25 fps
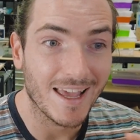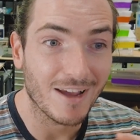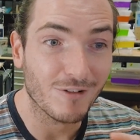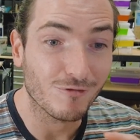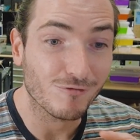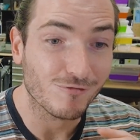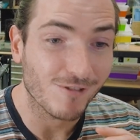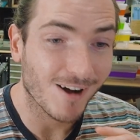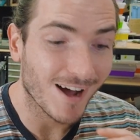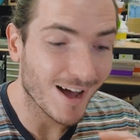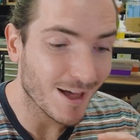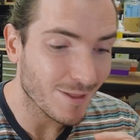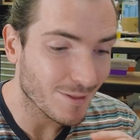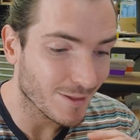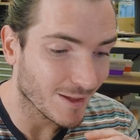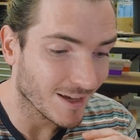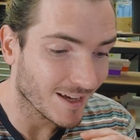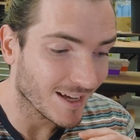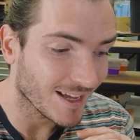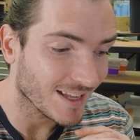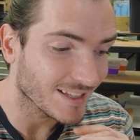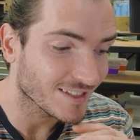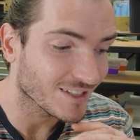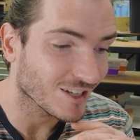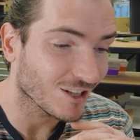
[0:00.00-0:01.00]

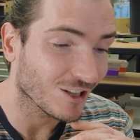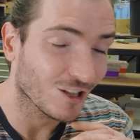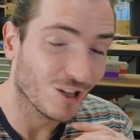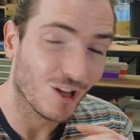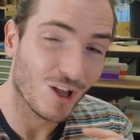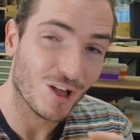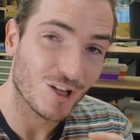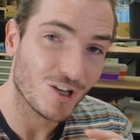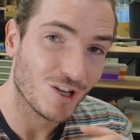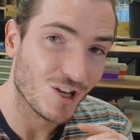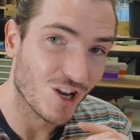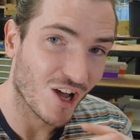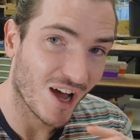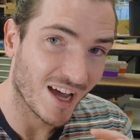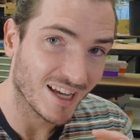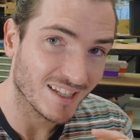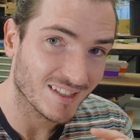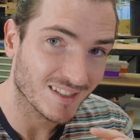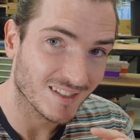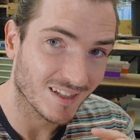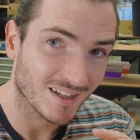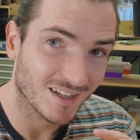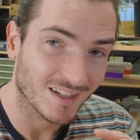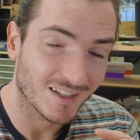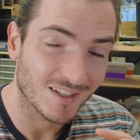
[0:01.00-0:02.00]
Rather, it's a lot
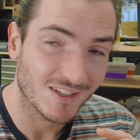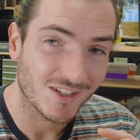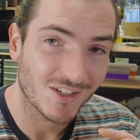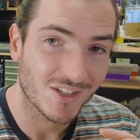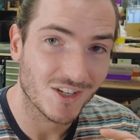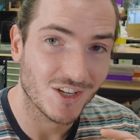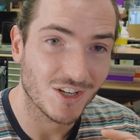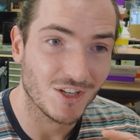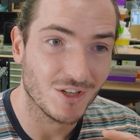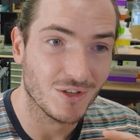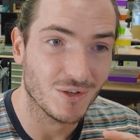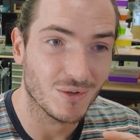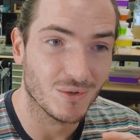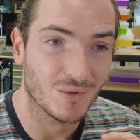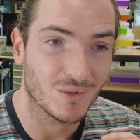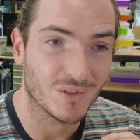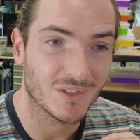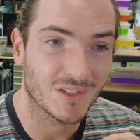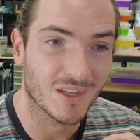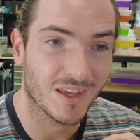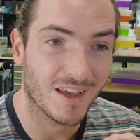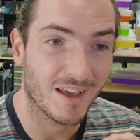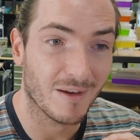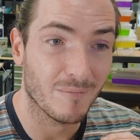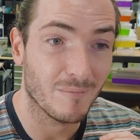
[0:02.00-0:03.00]
nicer to
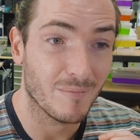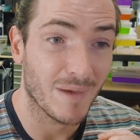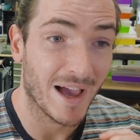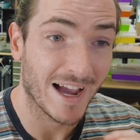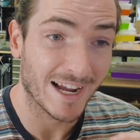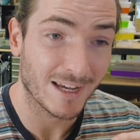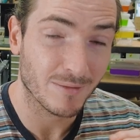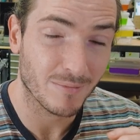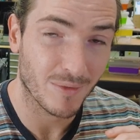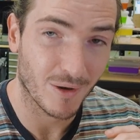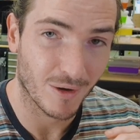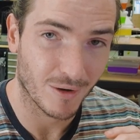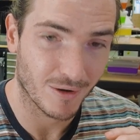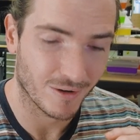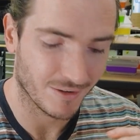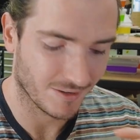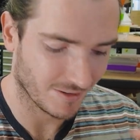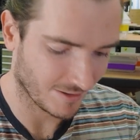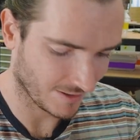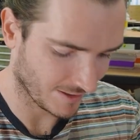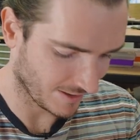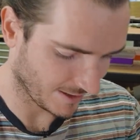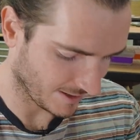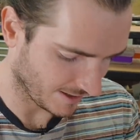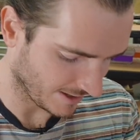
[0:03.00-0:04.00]
use a
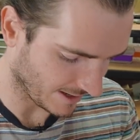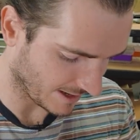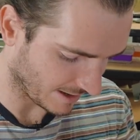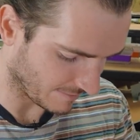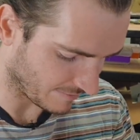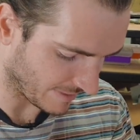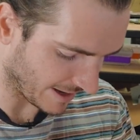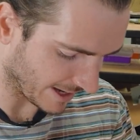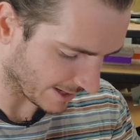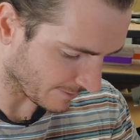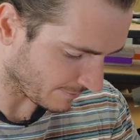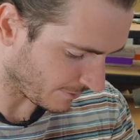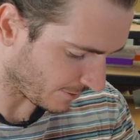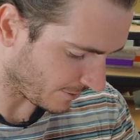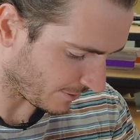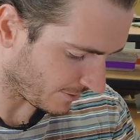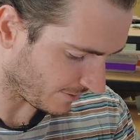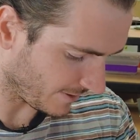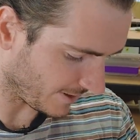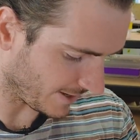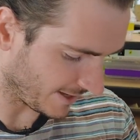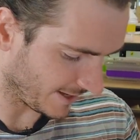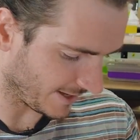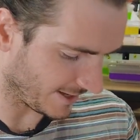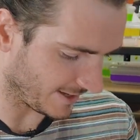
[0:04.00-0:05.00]
backbone. A
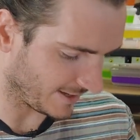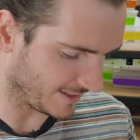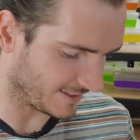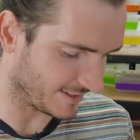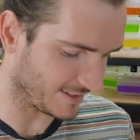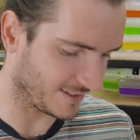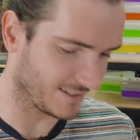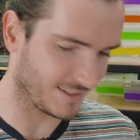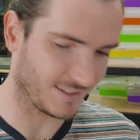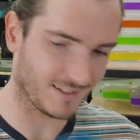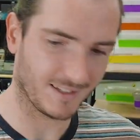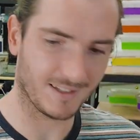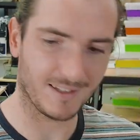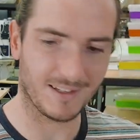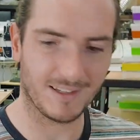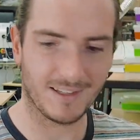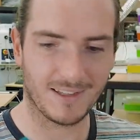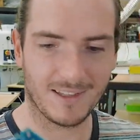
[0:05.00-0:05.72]
backbone is